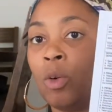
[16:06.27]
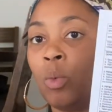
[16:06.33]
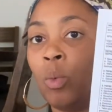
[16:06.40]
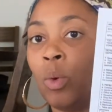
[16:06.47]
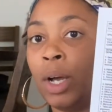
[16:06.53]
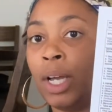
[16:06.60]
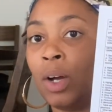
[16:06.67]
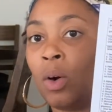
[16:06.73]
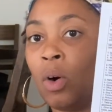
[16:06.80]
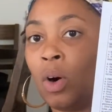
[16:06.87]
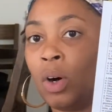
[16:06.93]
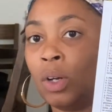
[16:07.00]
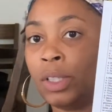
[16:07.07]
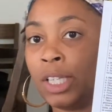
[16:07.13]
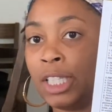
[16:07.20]
what
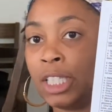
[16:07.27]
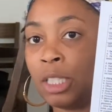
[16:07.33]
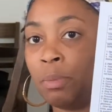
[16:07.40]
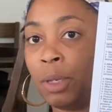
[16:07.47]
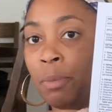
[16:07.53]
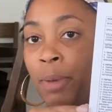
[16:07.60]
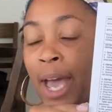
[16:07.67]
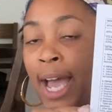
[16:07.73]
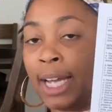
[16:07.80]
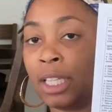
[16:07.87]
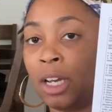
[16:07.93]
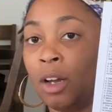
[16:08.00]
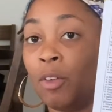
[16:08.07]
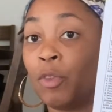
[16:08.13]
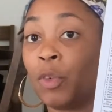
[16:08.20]
all needs to be
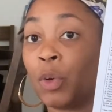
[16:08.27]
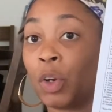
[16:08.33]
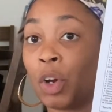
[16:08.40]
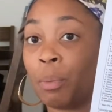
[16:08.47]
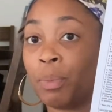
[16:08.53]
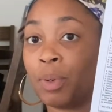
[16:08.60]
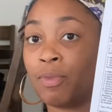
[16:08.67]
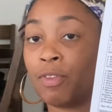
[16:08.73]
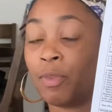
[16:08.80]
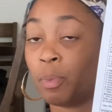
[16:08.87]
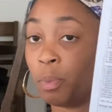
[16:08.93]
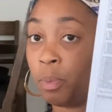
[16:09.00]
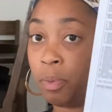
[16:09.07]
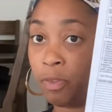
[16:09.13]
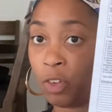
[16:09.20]
packed up for your
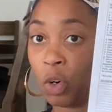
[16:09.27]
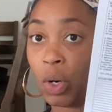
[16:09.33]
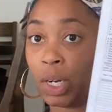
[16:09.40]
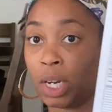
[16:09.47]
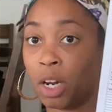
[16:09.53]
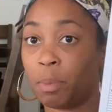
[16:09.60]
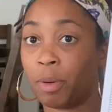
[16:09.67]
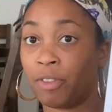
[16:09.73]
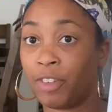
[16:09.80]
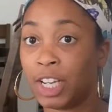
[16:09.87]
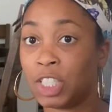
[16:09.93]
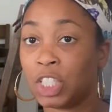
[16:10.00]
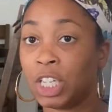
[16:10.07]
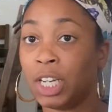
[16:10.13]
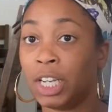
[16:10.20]

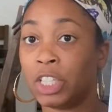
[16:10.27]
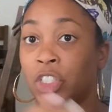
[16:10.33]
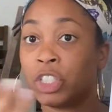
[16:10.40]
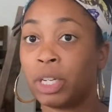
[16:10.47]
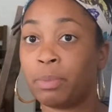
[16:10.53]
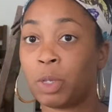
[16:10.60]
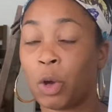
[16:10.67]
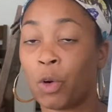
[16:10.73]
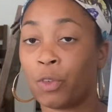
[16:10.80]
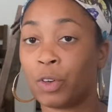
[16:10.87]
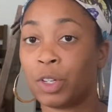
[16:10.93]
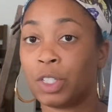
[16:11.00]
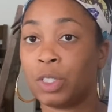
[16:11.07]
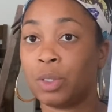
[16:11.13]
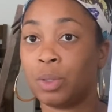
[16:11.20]
profession and shipped
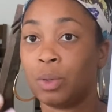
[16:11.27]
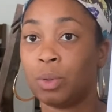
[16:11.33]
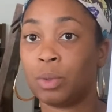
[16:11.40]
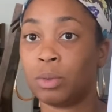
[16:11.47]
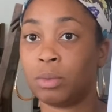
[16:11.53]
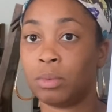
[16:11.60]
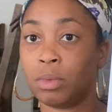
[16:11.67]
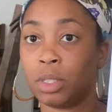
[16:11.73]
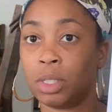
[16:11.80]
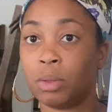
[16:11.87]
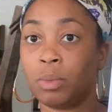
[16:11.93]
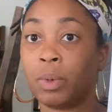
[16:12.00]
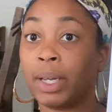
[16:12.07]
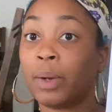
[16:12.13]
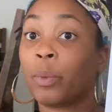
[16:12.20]
over to
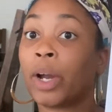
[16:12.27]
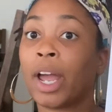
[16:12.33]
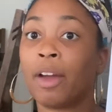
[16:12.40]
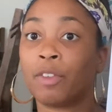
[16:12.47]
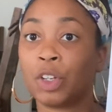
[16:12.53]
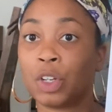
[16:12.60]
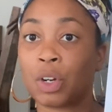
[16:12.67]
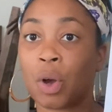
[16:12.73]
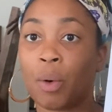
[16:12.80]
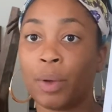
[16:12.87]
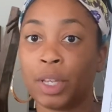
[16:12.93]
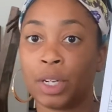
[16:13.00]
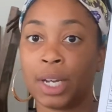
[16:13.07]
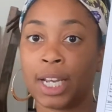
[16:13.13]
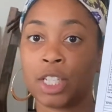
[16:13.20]
wherever you're
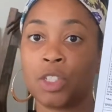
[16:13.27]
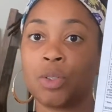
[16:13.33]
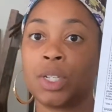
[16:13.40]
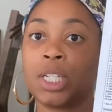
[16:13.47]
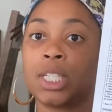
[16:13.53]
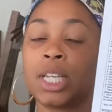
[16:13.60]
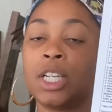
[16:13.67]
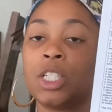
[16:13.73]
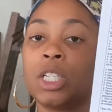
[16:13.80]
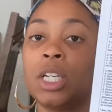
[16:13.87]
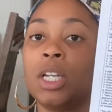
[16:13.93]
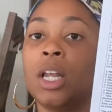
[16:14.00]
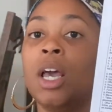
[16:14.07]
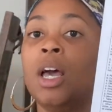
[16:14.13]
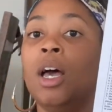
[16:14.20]
going, your next duty
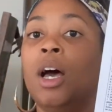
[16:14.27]
station.